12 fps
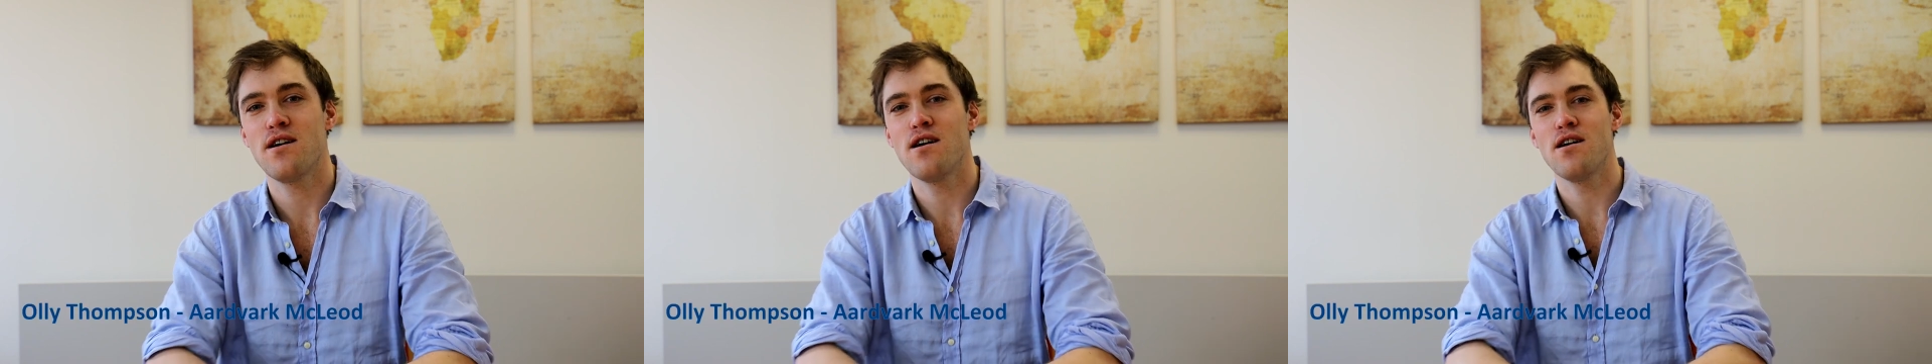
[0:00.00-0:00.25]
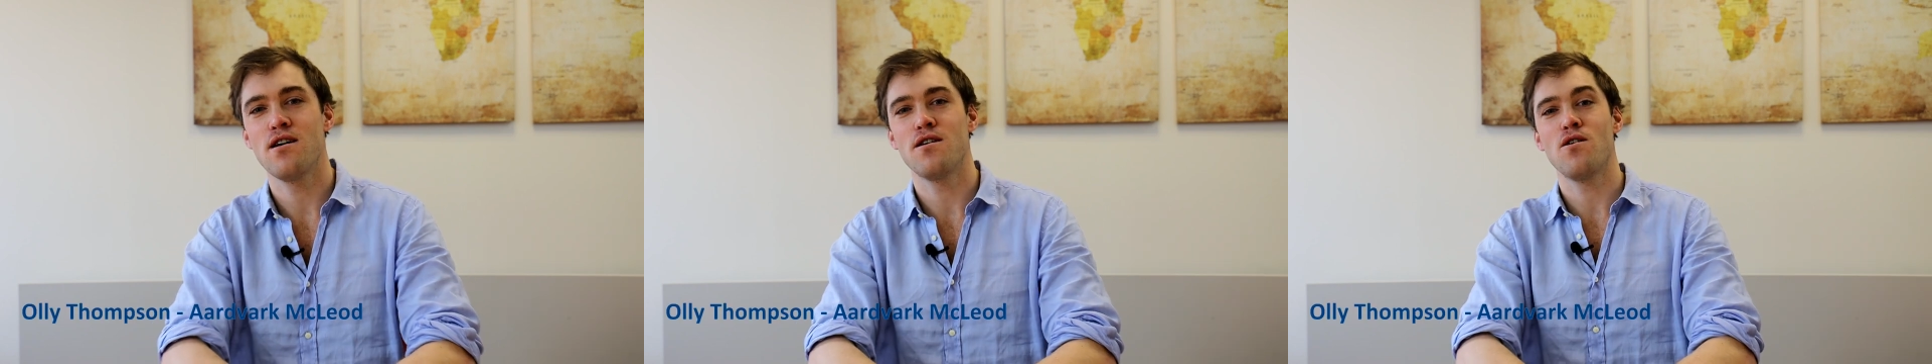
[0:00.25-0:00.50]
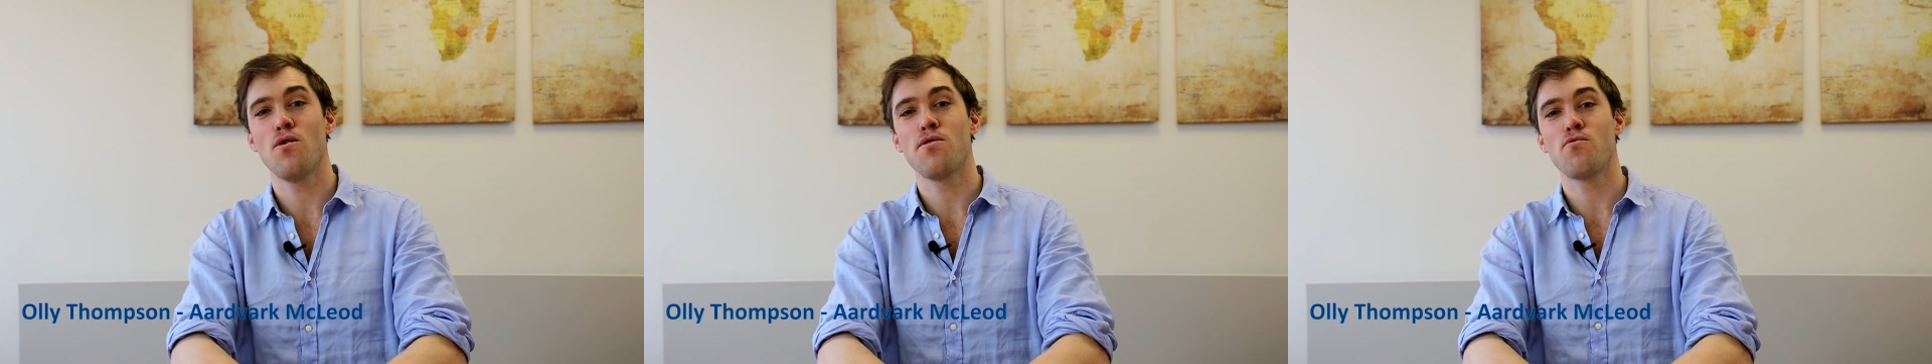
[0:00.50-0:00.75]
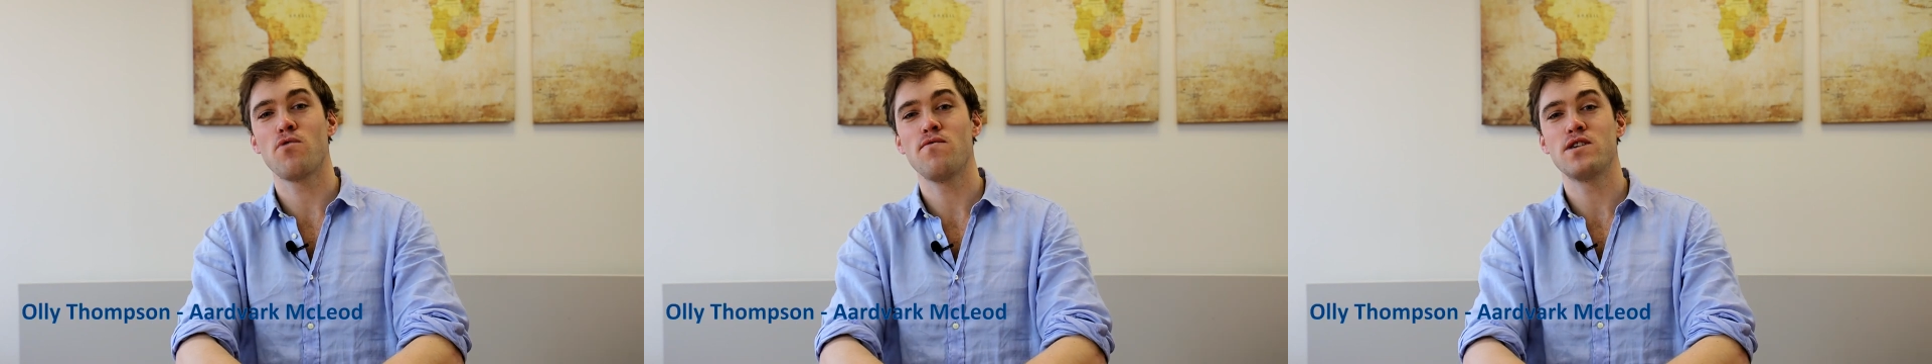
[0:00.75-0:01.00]

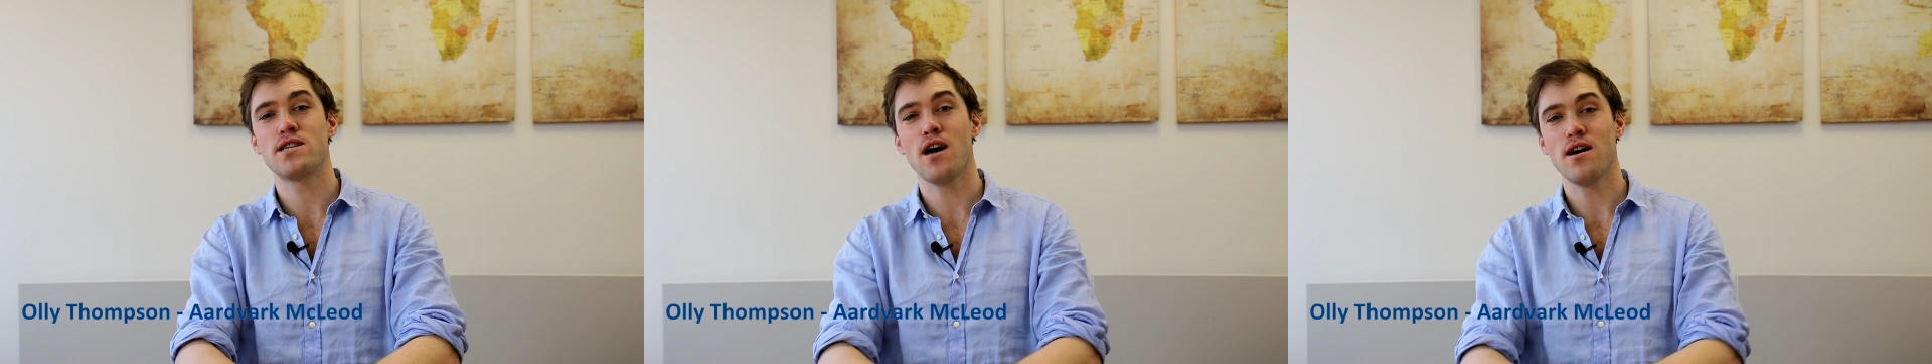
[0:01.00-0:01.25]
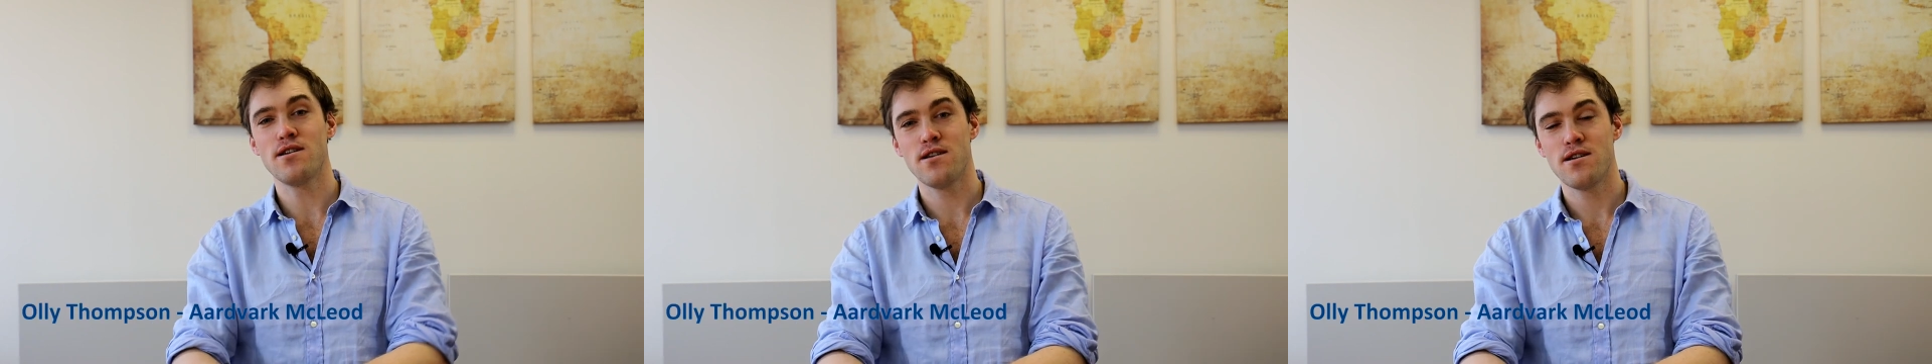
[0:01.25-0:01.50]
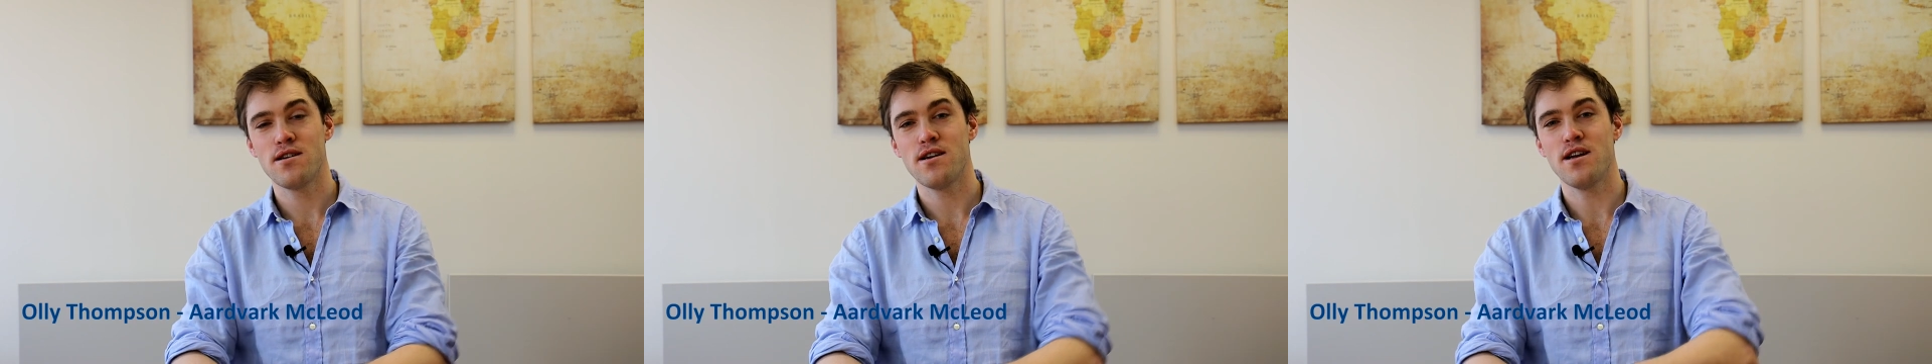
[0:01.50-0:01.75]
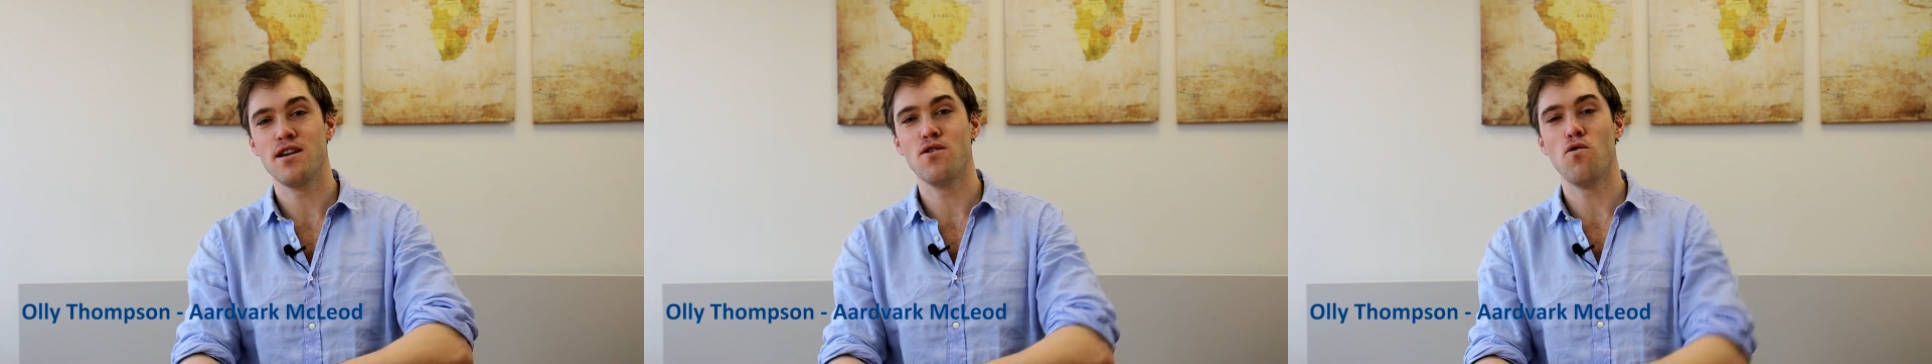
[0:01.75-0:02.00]
on the River Tud
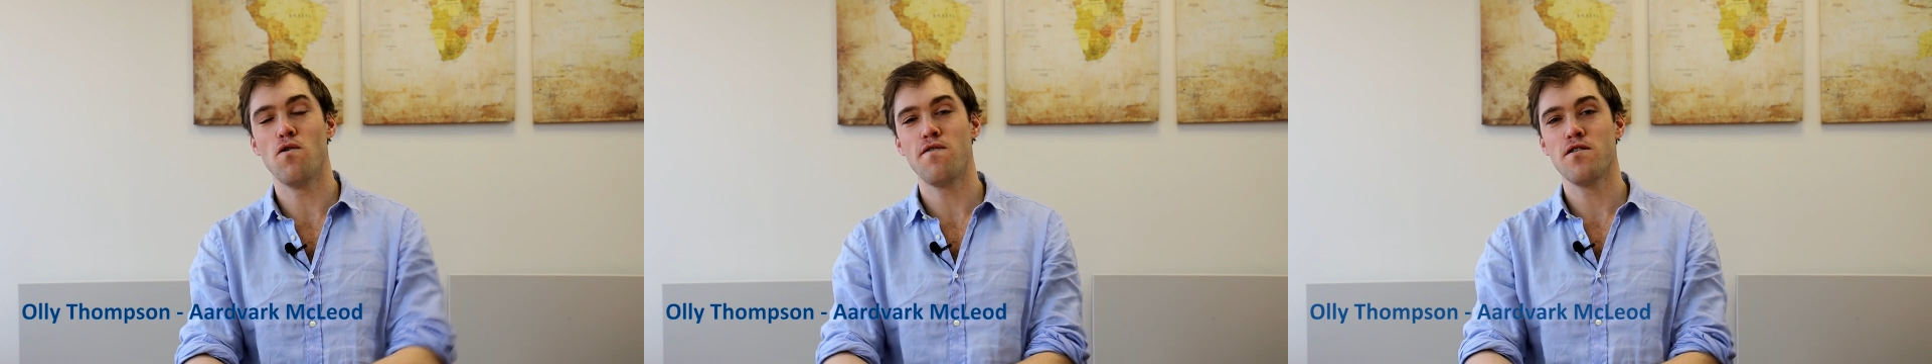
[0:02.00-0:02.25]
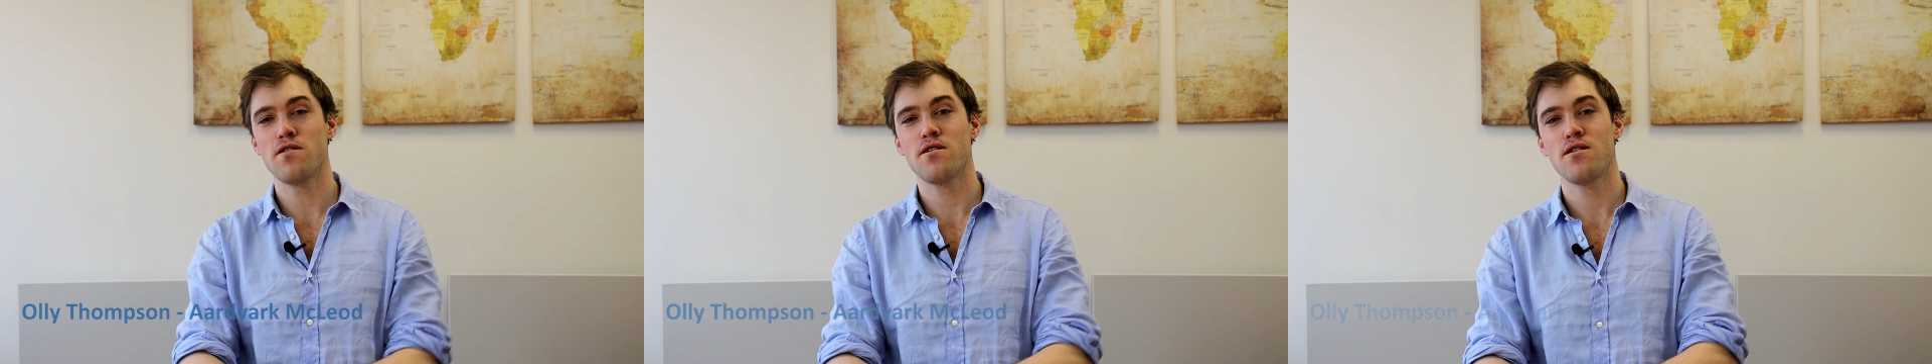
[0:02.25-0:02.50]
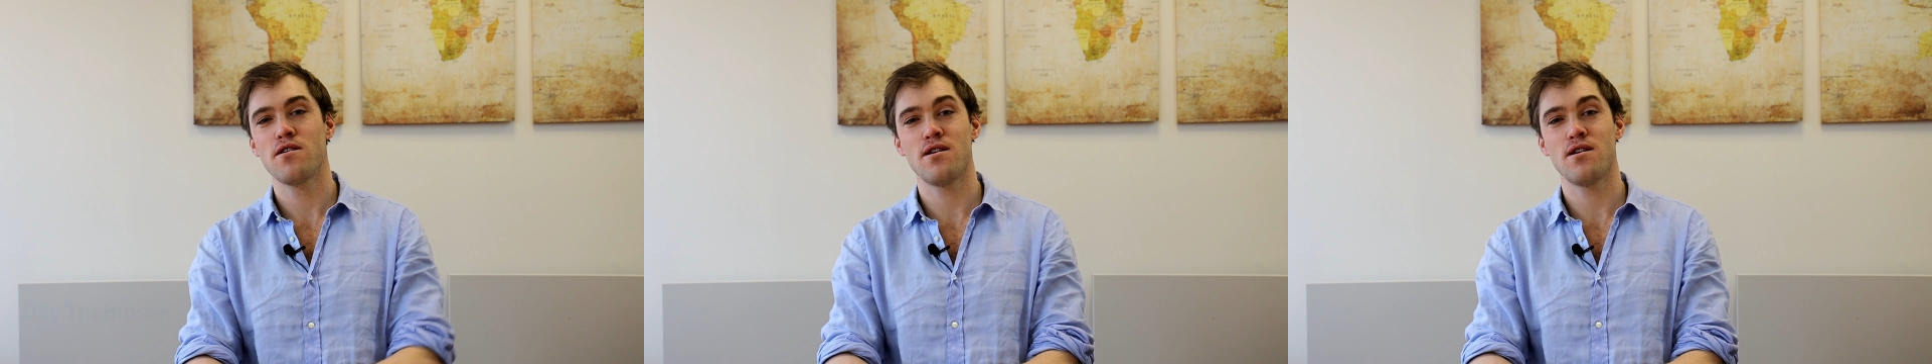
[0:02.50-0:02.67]
in Norfolk.